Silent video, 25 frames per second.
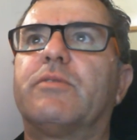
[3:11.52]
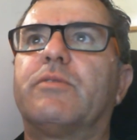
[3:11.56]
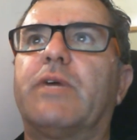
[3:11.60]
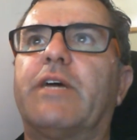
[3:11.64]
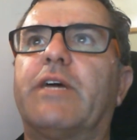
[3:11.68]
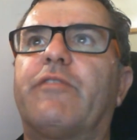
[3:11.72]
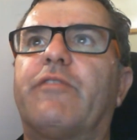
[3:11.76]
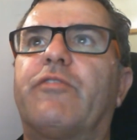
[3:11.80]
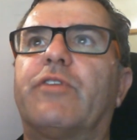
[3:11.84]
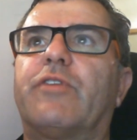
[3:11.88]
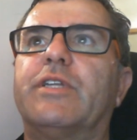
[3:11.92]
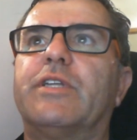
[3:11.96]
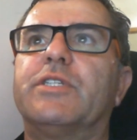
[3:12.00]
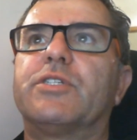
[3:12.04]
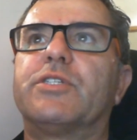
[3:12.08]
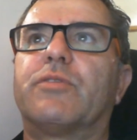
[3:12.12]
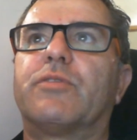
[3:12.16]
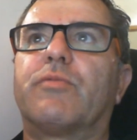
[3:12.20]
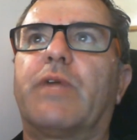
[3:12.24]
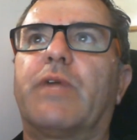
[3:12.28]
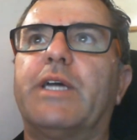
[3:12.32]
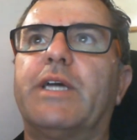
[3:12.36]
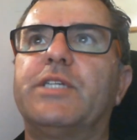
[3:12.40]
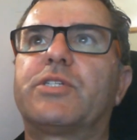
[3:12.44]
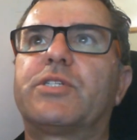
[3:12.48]
friends at
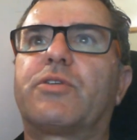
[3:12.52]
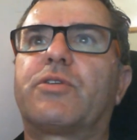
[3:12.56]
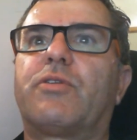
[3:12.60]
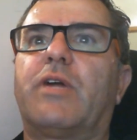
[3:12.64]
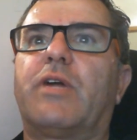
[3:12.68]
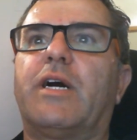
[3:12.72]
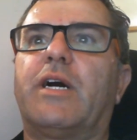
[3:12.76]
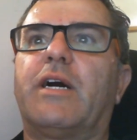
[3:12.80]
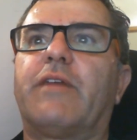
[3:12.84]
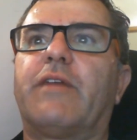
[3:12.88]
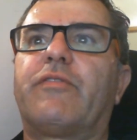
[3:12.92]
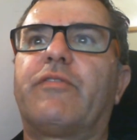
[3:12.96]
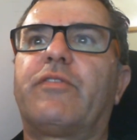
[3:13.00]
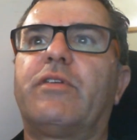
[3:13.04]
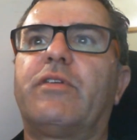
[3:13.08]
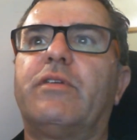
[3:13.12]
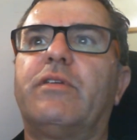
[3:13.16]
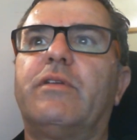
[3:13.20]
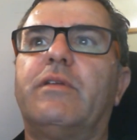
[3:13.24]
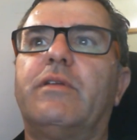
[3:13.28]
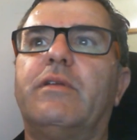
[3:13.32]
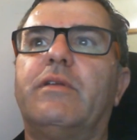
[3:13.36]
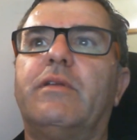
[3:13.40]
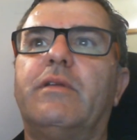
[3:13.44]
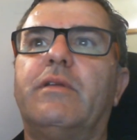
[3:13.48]
Racecraft
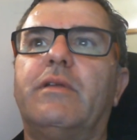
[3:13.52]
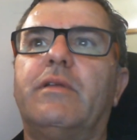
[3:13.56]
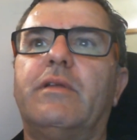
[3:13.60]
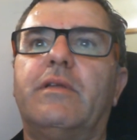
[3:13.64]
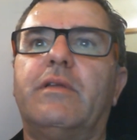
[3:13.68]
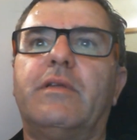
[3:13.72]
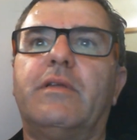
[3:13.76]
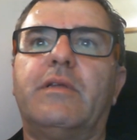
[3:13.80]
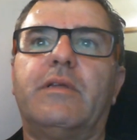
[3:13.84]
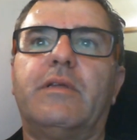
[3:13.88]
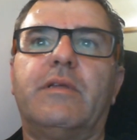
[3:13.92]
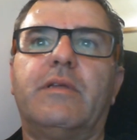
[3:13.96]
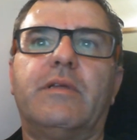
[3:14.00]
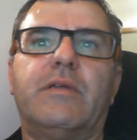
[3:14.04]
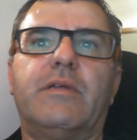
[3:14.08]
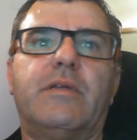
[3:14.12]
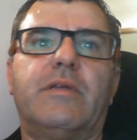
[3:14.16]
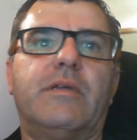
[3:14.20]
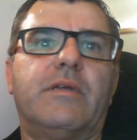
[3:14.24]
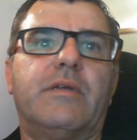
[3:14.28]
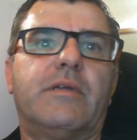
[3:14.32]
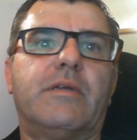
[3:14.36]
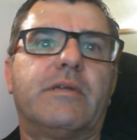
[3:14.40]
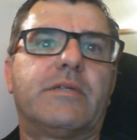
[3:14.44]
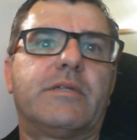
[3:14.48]

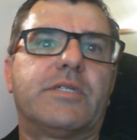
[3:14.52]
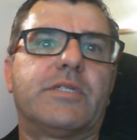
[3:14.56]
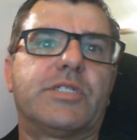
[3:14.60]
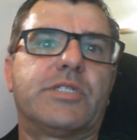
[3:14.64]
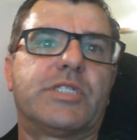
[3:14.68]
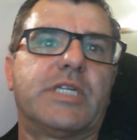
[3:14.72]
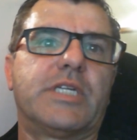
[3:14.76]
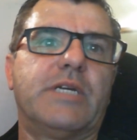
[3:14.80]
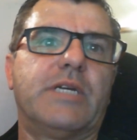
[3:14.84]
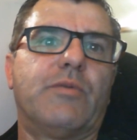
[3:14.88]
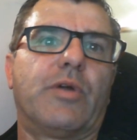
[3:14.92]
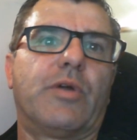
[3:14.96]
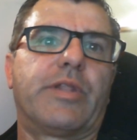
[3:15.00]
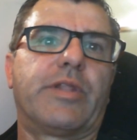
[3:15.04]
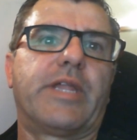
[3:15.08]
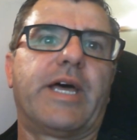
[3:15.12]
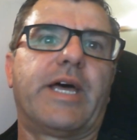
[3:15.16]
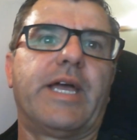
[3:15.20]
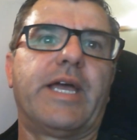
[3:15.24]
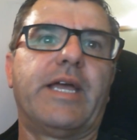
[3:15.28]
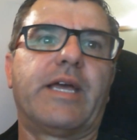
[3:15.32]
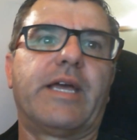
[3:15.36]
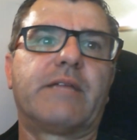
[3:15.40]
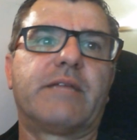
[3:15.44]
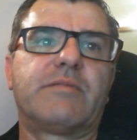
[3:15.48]
to see what
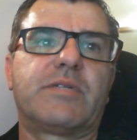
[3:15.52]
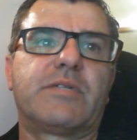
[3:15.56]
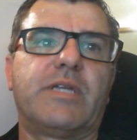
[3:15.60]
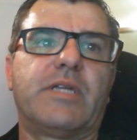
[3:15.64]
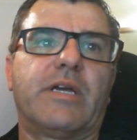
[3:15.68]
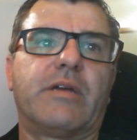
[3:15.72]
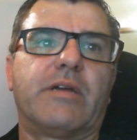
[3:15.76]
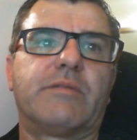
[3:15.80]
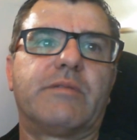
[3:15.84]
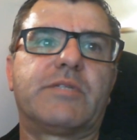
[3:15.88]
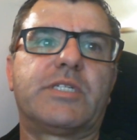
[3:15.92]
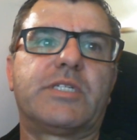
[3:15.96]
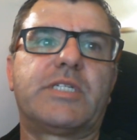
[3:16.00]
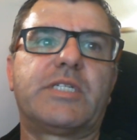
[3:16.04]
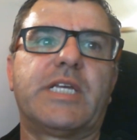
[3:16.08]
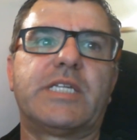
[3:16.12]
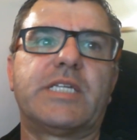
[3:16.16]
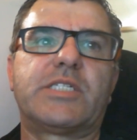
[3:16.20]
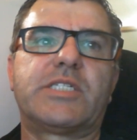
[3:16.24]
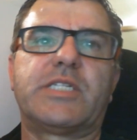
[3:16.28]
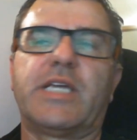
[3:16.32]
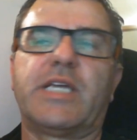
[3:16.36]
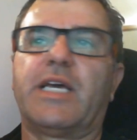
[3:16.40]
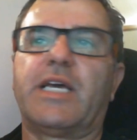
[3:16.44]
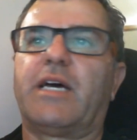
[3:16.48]
they, to
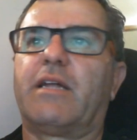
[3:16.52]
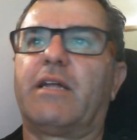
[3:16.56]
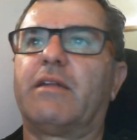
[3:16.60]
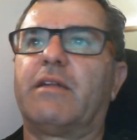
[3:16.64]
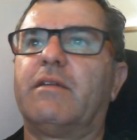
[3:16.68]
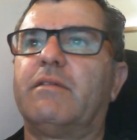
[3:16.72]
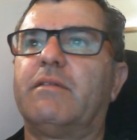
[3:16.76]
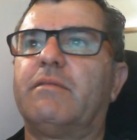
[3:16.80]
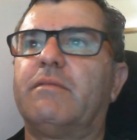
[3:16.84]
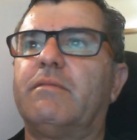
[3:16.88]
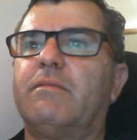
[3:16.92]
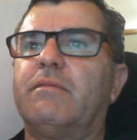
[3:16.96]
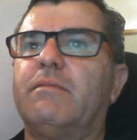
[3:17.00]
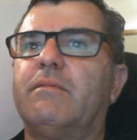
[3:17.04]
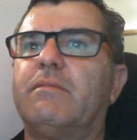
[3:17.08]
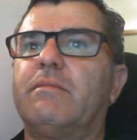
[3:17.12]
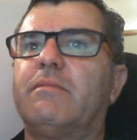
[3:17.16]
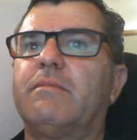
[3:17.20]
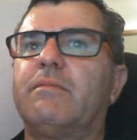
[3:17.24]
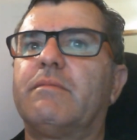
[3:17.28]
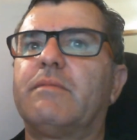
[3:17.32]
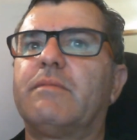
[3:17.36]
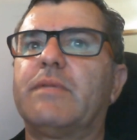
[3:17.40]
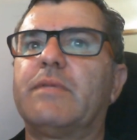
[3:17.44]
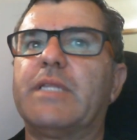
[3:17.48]
test out
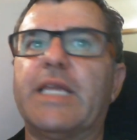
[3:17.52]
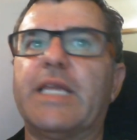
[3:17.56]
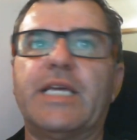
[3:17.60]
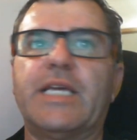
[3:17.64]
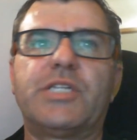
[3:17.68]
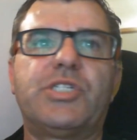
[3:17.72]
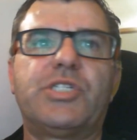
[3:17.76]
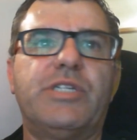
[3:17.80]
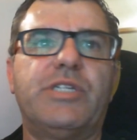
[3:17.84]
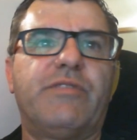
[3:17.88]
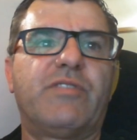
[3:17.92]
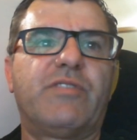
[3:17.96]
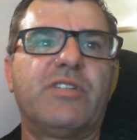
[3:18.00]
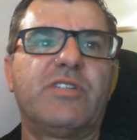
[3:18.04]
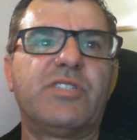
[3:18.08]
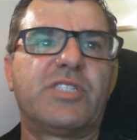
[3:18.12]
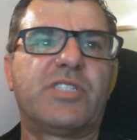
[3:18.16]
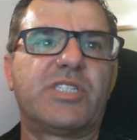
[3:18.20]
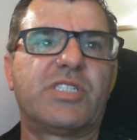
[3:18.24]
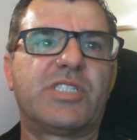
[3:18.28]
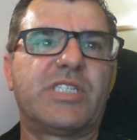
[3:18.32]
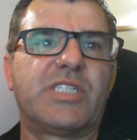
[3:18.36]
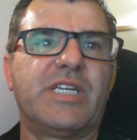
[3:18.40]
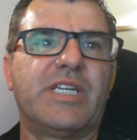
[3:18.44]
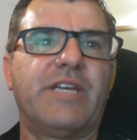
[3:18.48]
their shifters
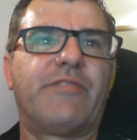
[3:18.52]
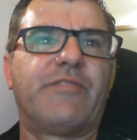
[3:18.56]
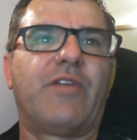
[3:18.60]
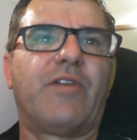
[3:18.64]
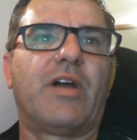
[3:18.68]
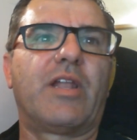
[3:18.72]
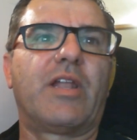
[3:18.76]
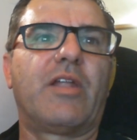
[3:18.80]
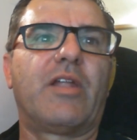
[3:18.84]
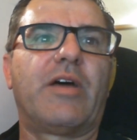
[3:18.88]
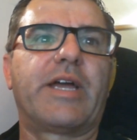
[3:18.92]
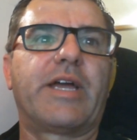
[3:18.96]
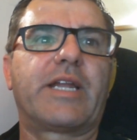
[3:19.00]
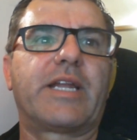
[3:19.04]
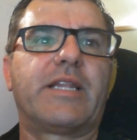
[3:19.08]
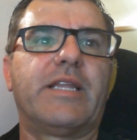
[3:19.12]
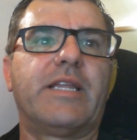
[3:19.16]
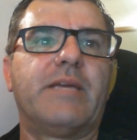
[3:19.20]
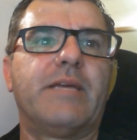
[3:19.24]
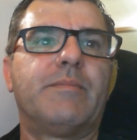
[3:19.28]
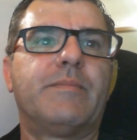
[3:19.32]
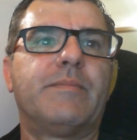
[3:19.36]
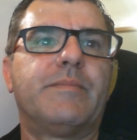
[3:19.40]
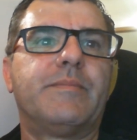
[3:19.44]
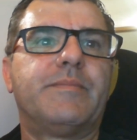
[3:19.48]
to see if I liked
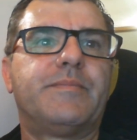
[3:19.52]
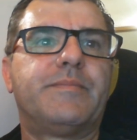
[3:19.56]
them.